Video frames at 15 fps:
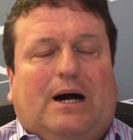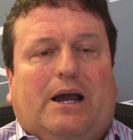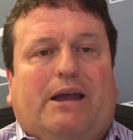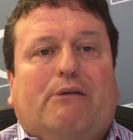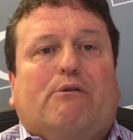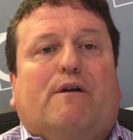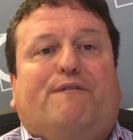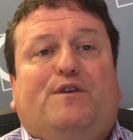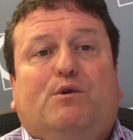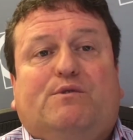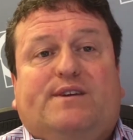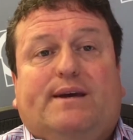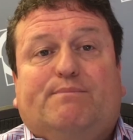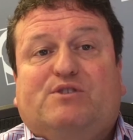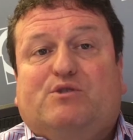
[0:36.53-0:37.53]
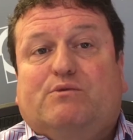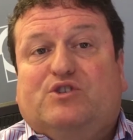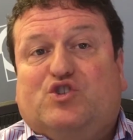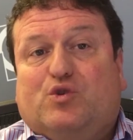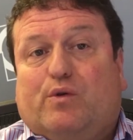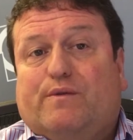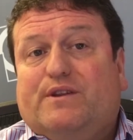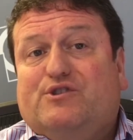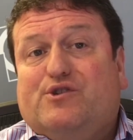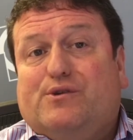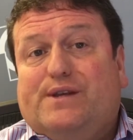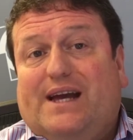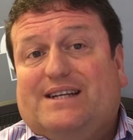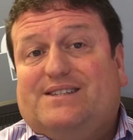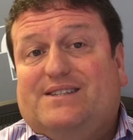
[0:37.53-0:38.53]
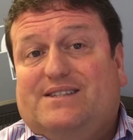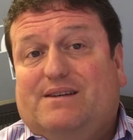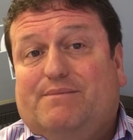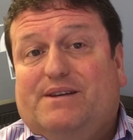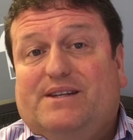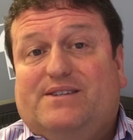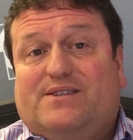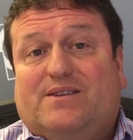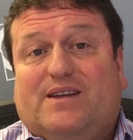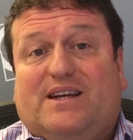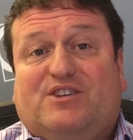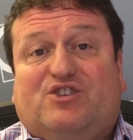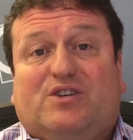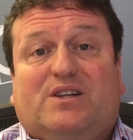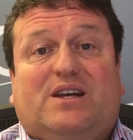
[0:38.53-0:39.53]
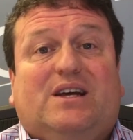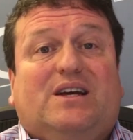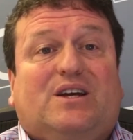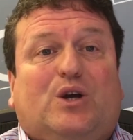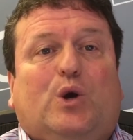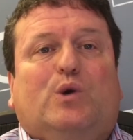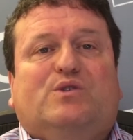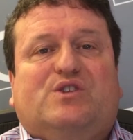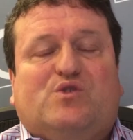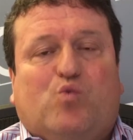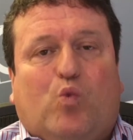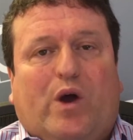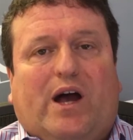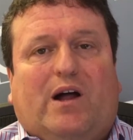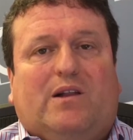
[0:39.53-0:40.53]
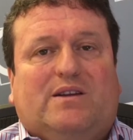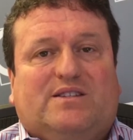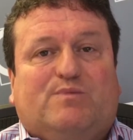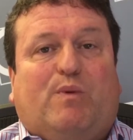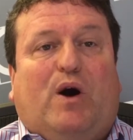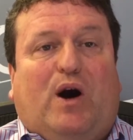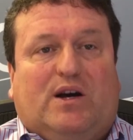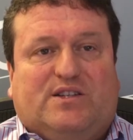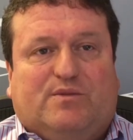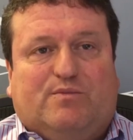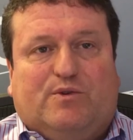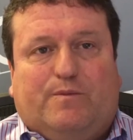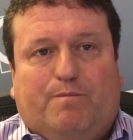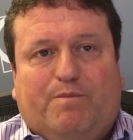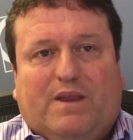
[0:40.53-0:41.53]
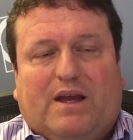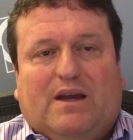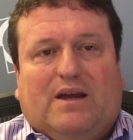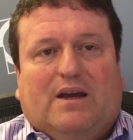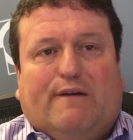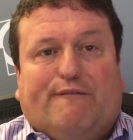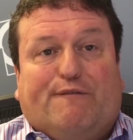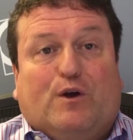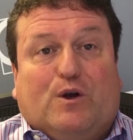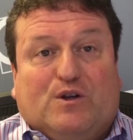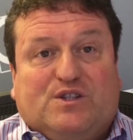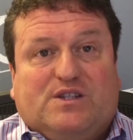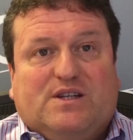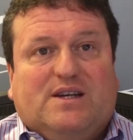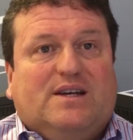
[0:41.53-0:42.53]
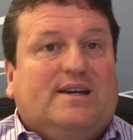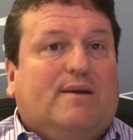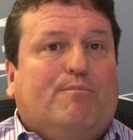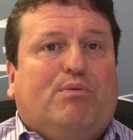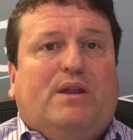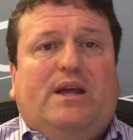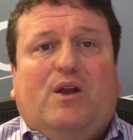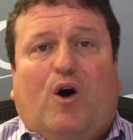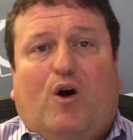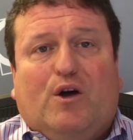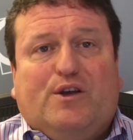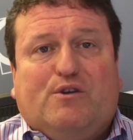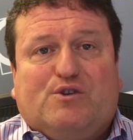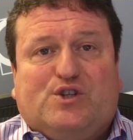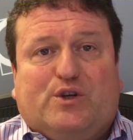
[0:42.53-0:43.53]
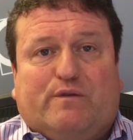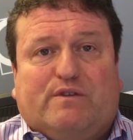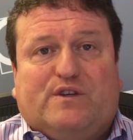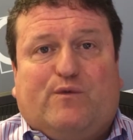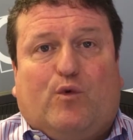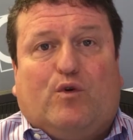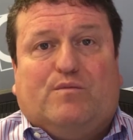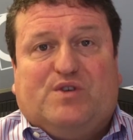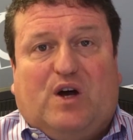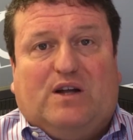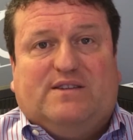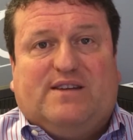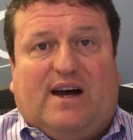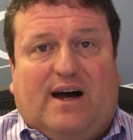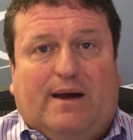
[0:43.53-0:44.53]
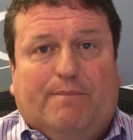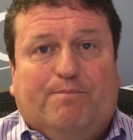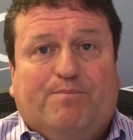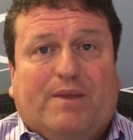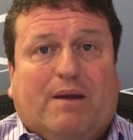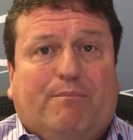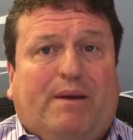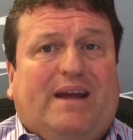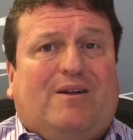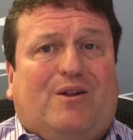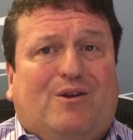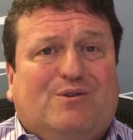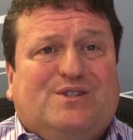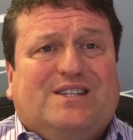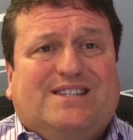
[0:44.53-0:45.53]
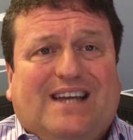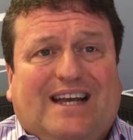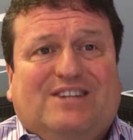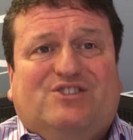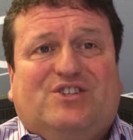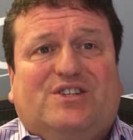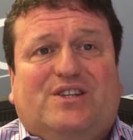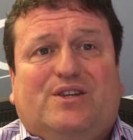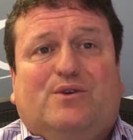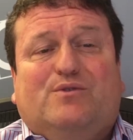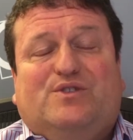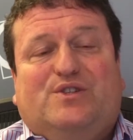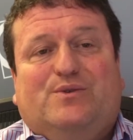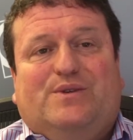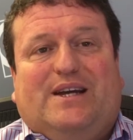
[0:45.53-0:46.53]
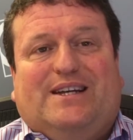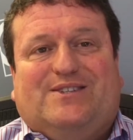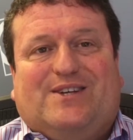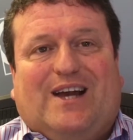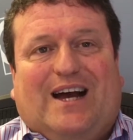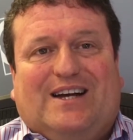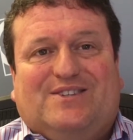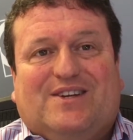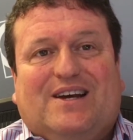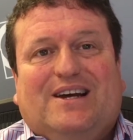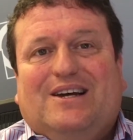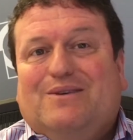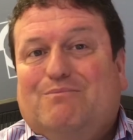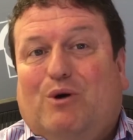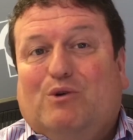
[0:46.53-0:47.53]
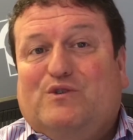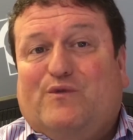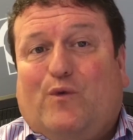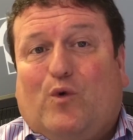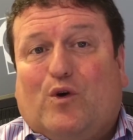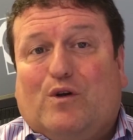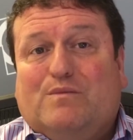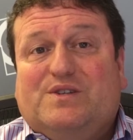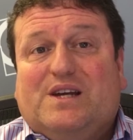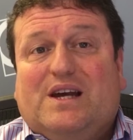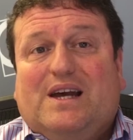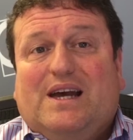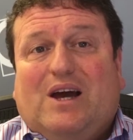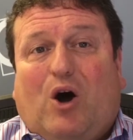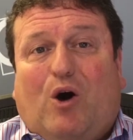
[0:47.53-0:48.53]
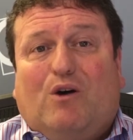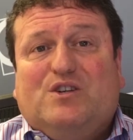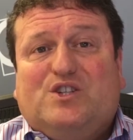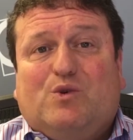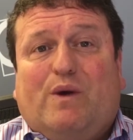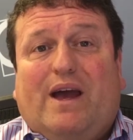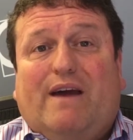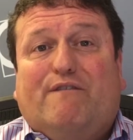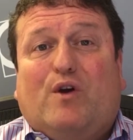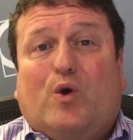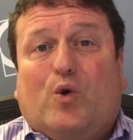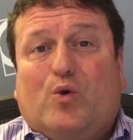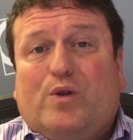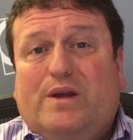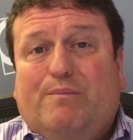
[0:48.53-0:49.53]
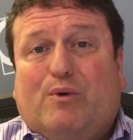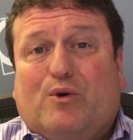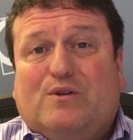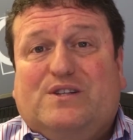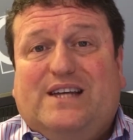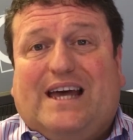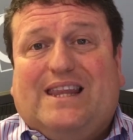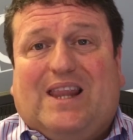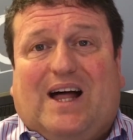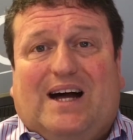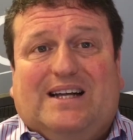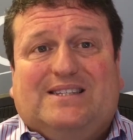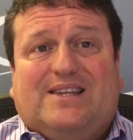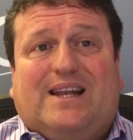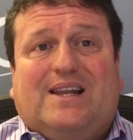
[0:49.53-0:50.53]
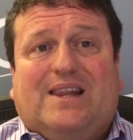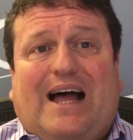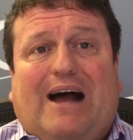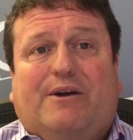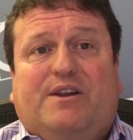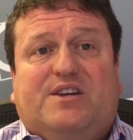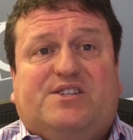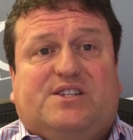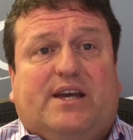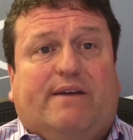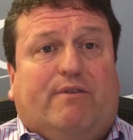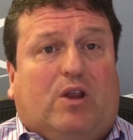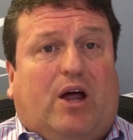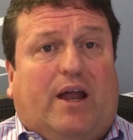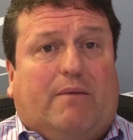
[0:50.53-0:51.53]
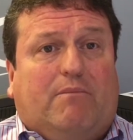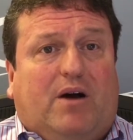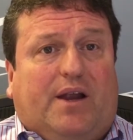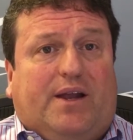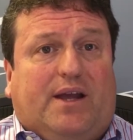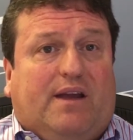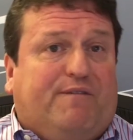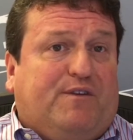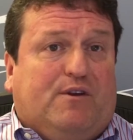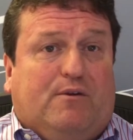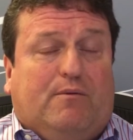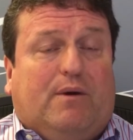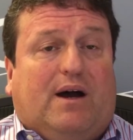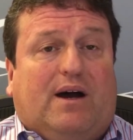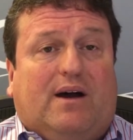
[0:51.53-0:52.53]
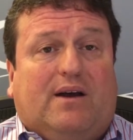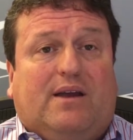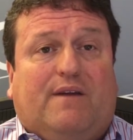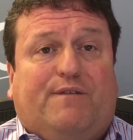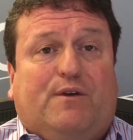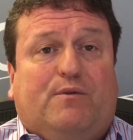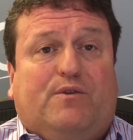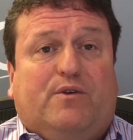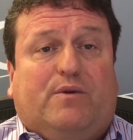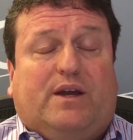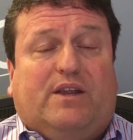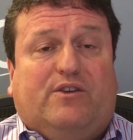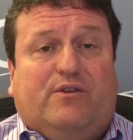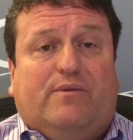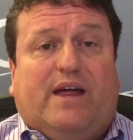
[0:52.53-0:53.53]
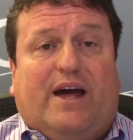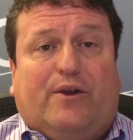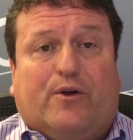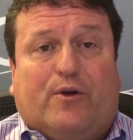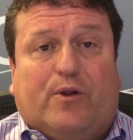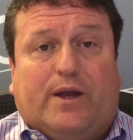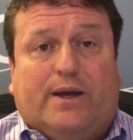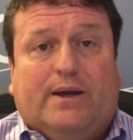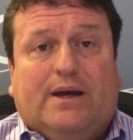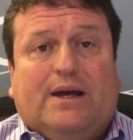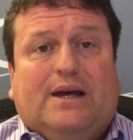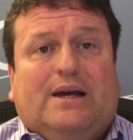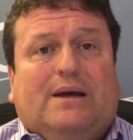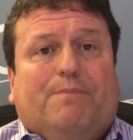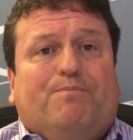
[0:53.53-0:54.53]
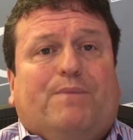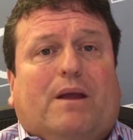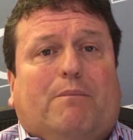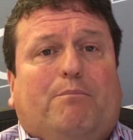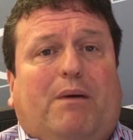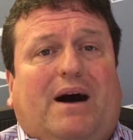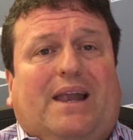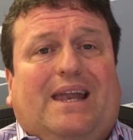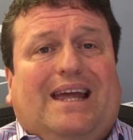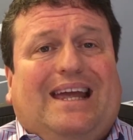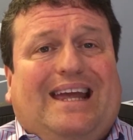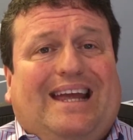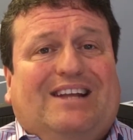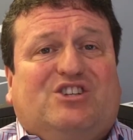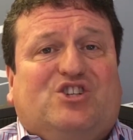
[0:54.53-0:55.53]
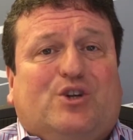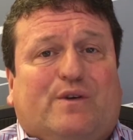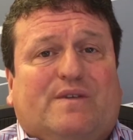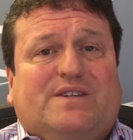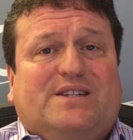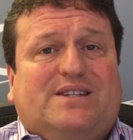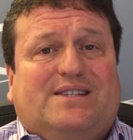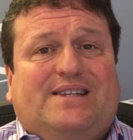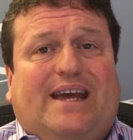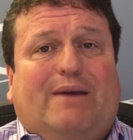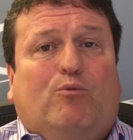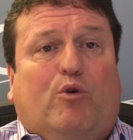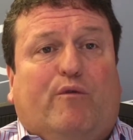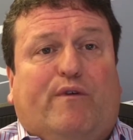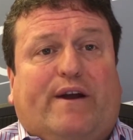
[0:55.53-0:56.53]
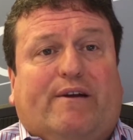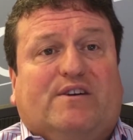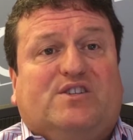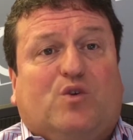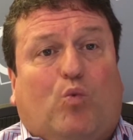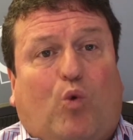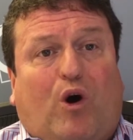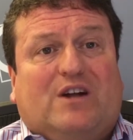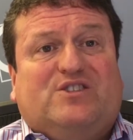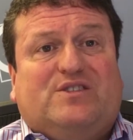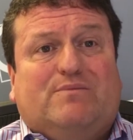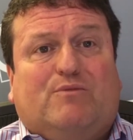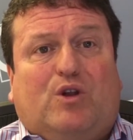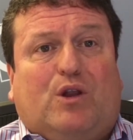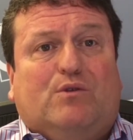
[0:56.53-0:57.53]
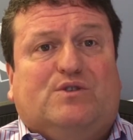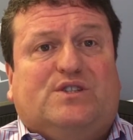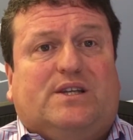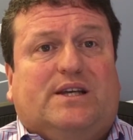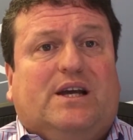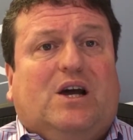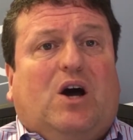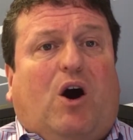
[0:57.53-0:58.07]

Here are a few tips to ensure that your next exhibit installation goes as well as possible. First, complete all your service forms on time. Pay close attention to those due dates, guys. Most forms also have early bird deadlines that allow you to save a lot of money if you can do that early. But each service's date will vary, so watch them closely.